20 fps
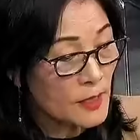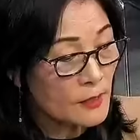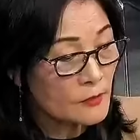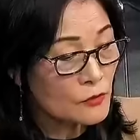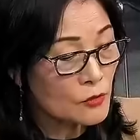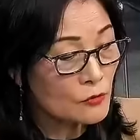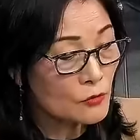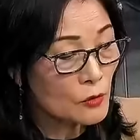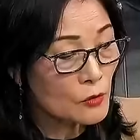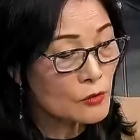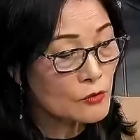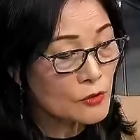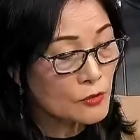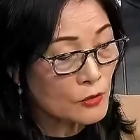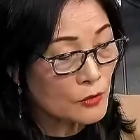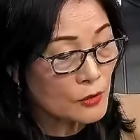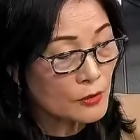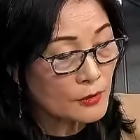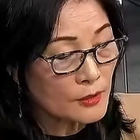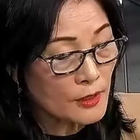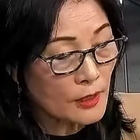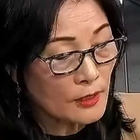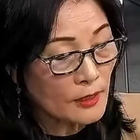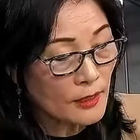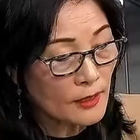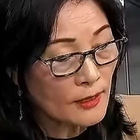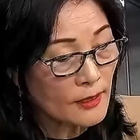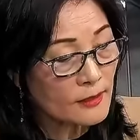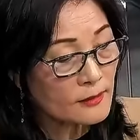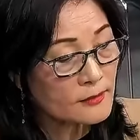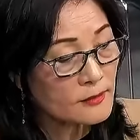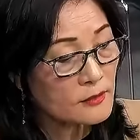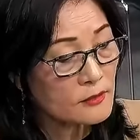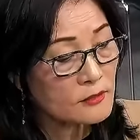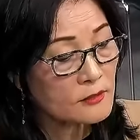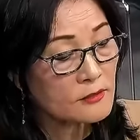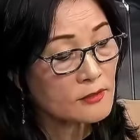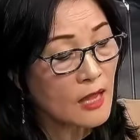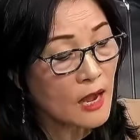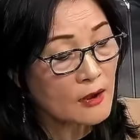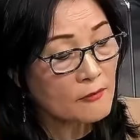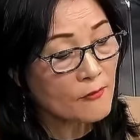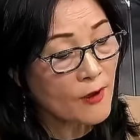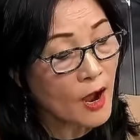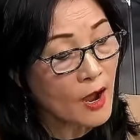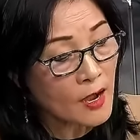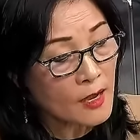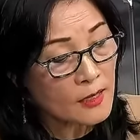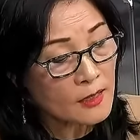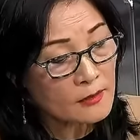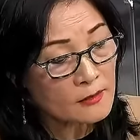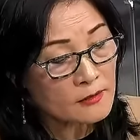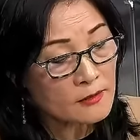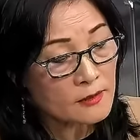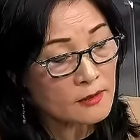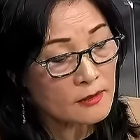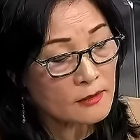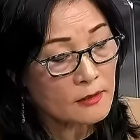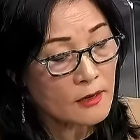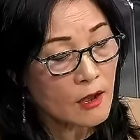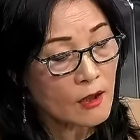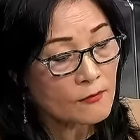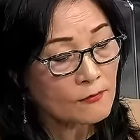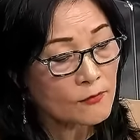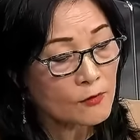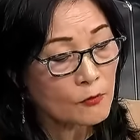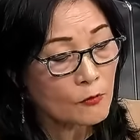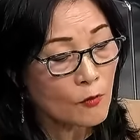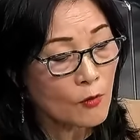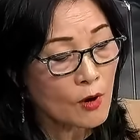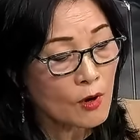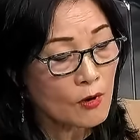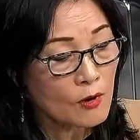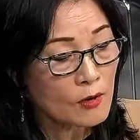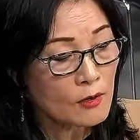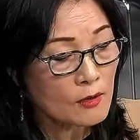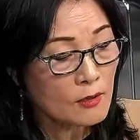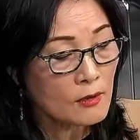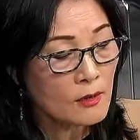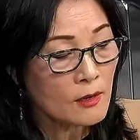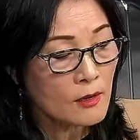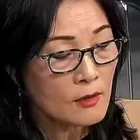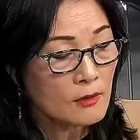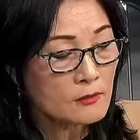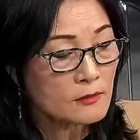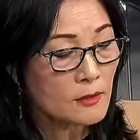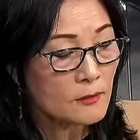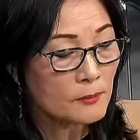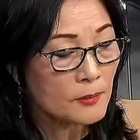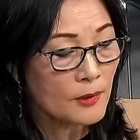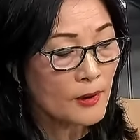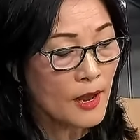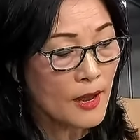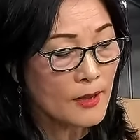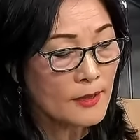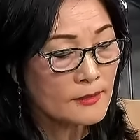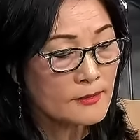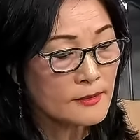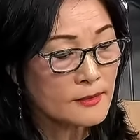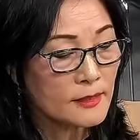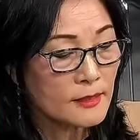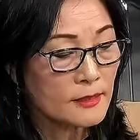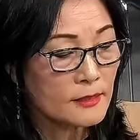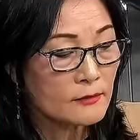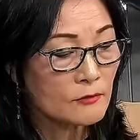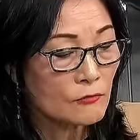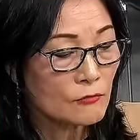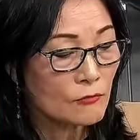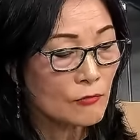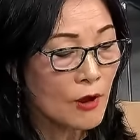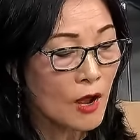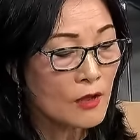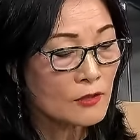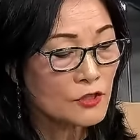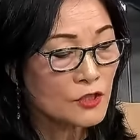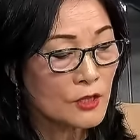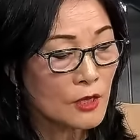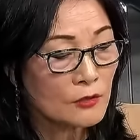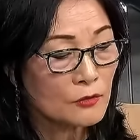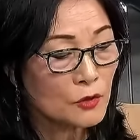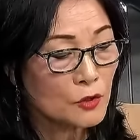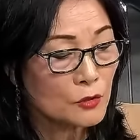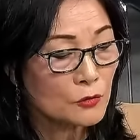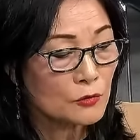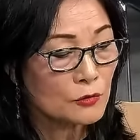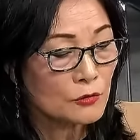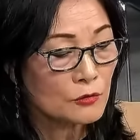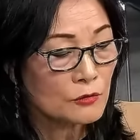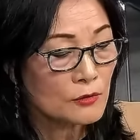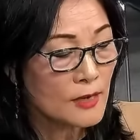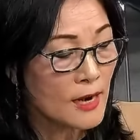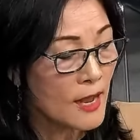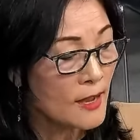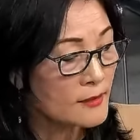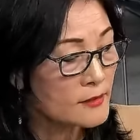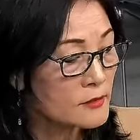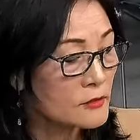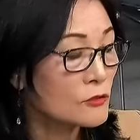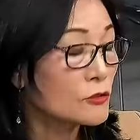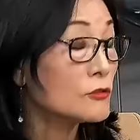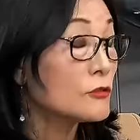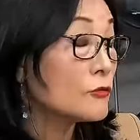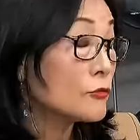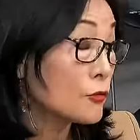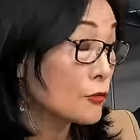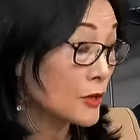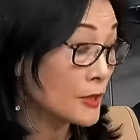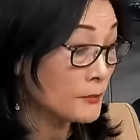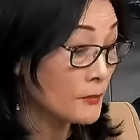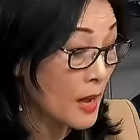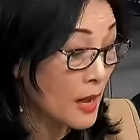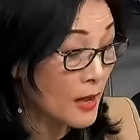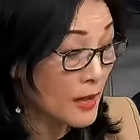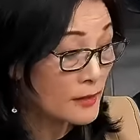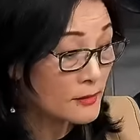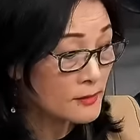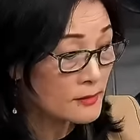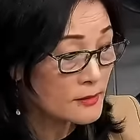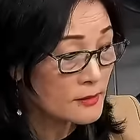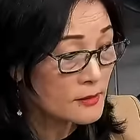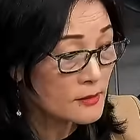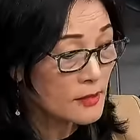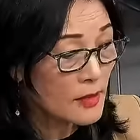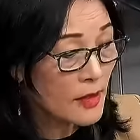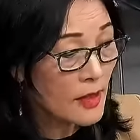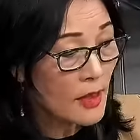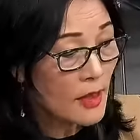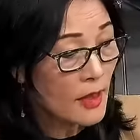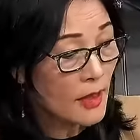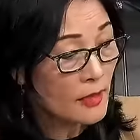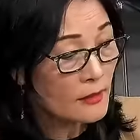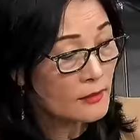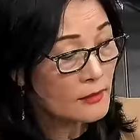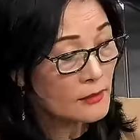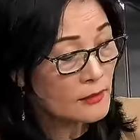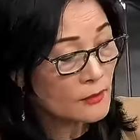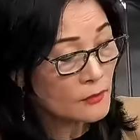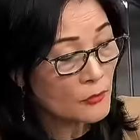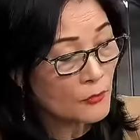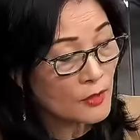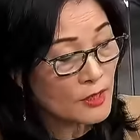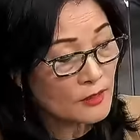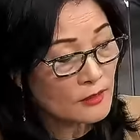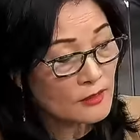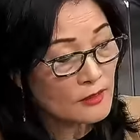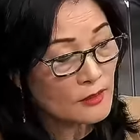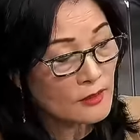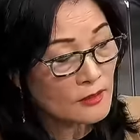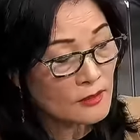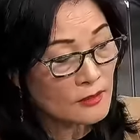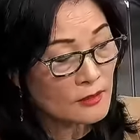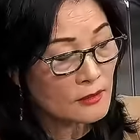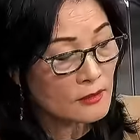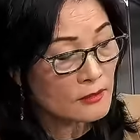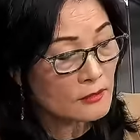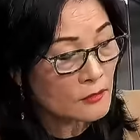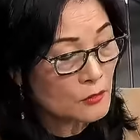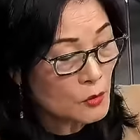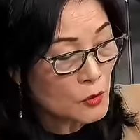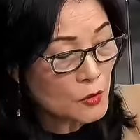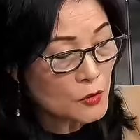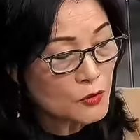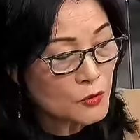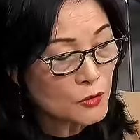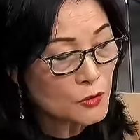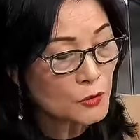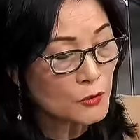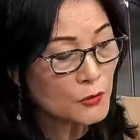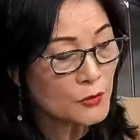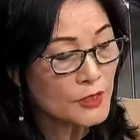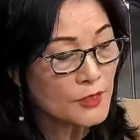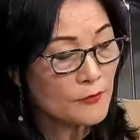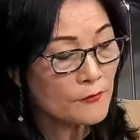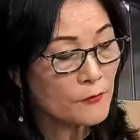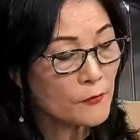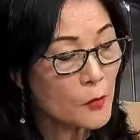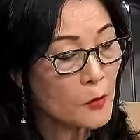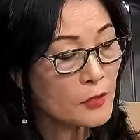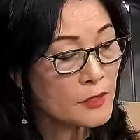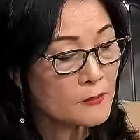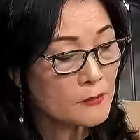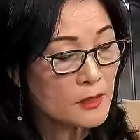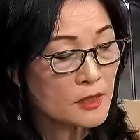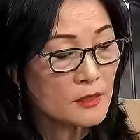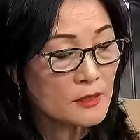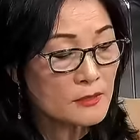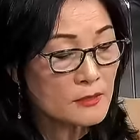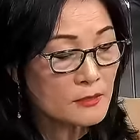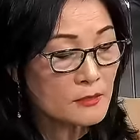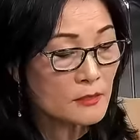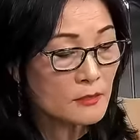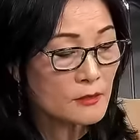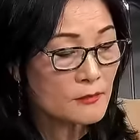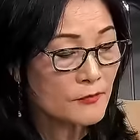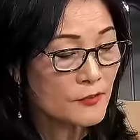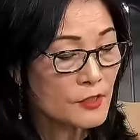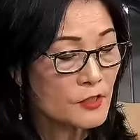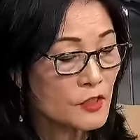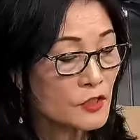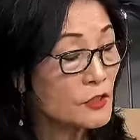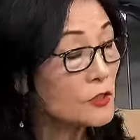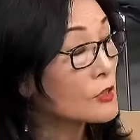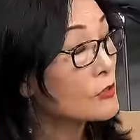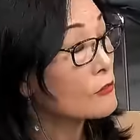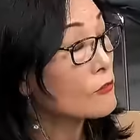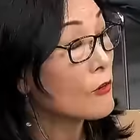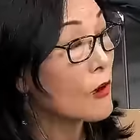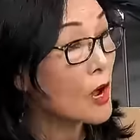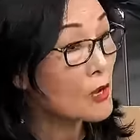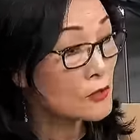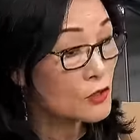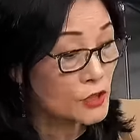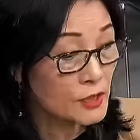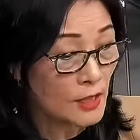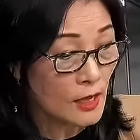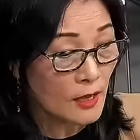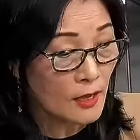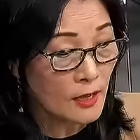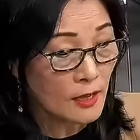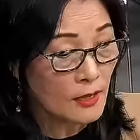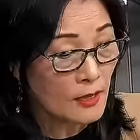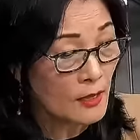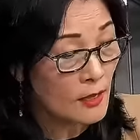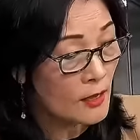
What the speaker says: question, North Korea has stockpiles enough war supplies in Russia to last 3 months. And with the North Korean foreign minister visiting Russia,